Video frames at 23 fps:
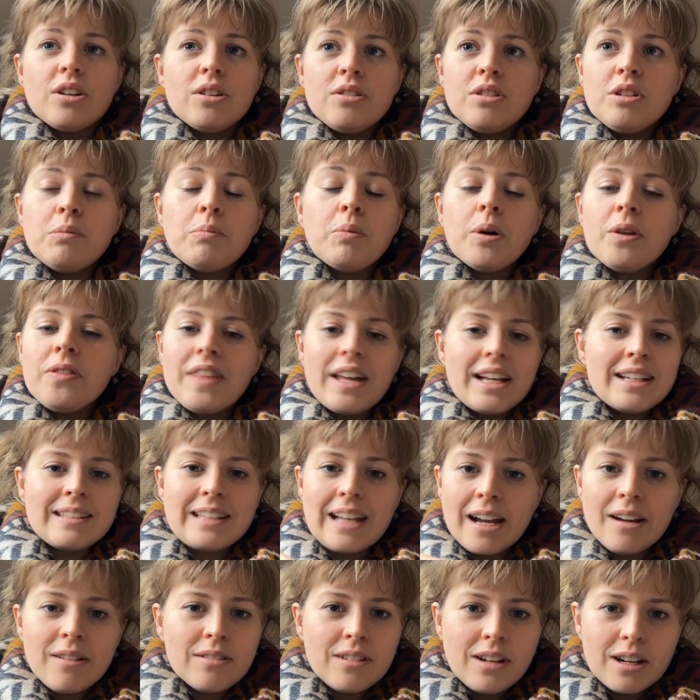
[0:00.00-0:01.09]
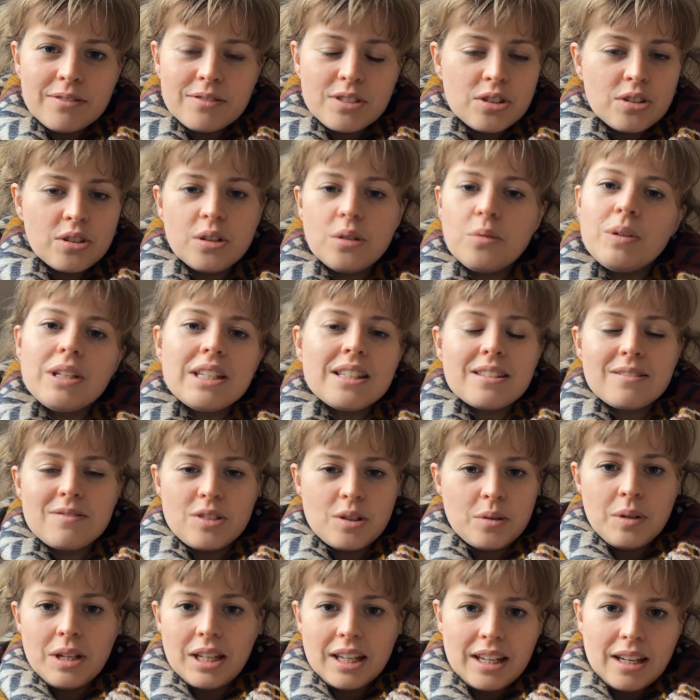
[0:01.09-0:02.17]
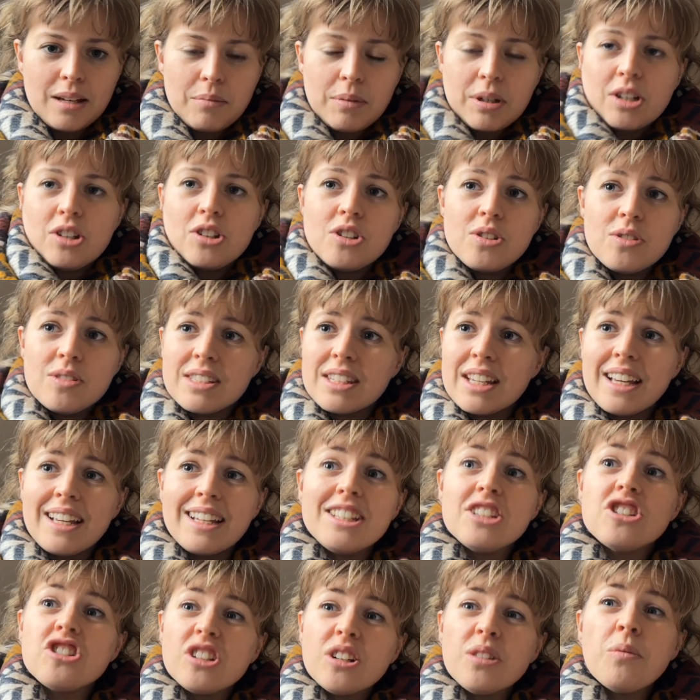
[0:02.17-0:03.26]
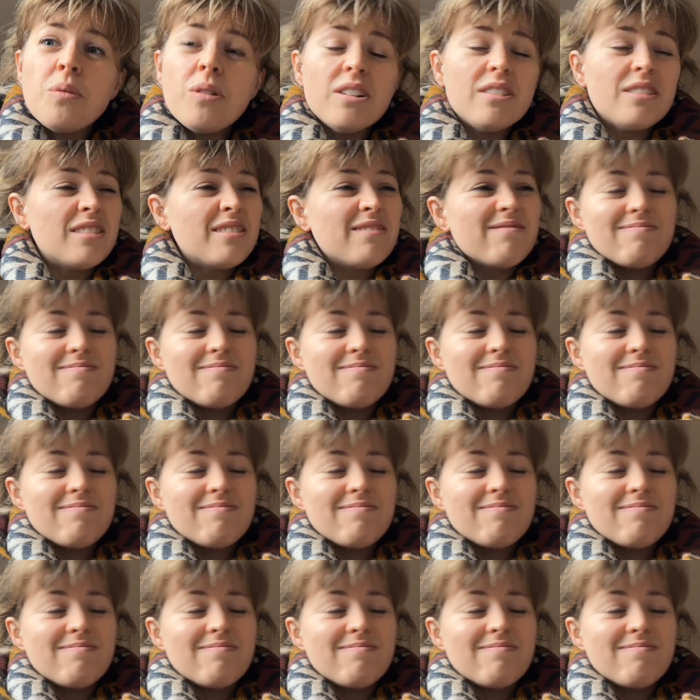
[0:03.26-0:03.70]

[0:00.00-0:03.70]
put that down after 2 weeks of doing it because you say, do you know what,